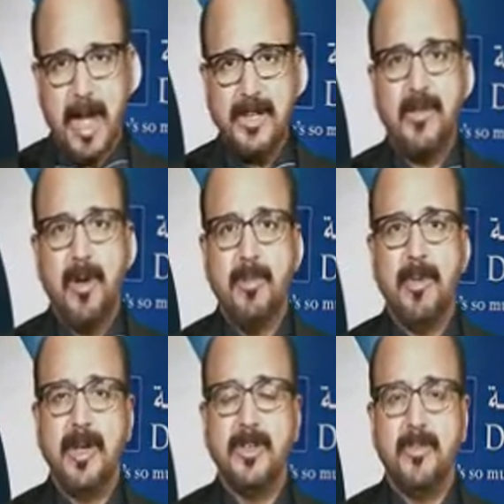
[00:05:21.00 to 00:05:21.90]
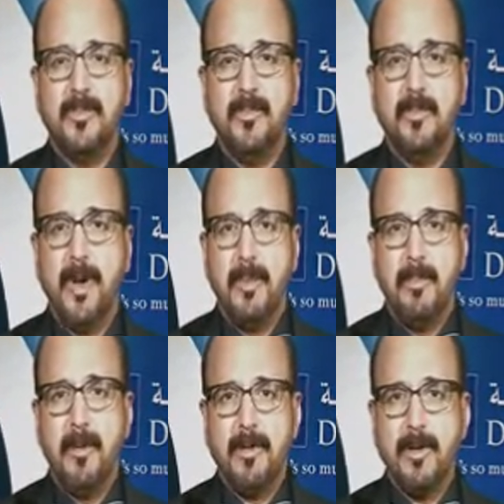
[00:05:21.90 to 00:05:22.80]
Gazprom is more
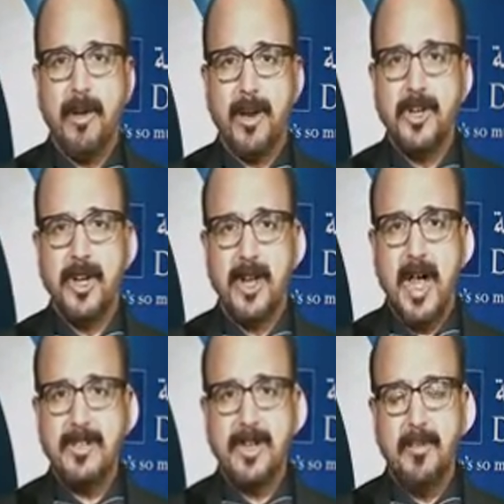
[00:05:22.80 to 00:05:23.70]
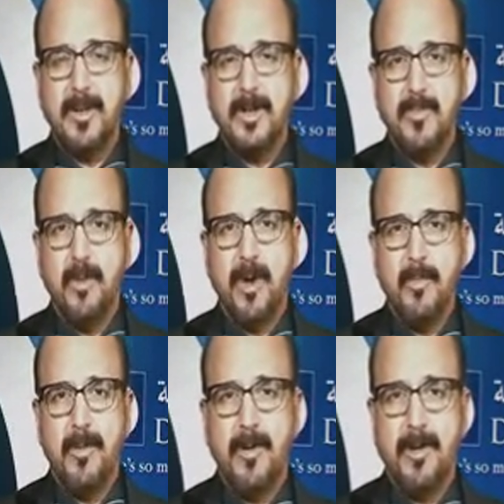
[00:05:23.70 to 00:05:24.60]
important, Russian gas company is
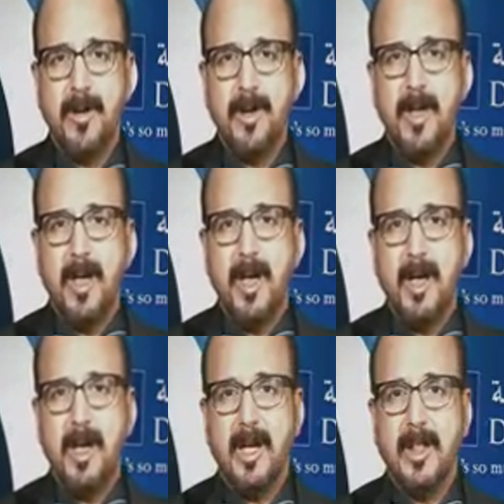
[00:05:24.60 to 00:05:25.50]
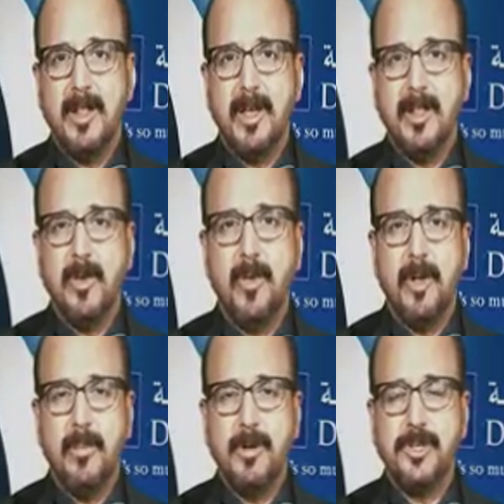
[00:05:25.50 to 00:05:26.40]
more important in the
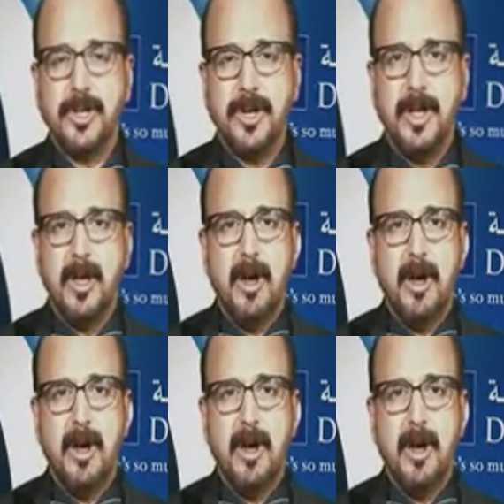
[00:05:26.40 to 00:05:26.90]
overall picture.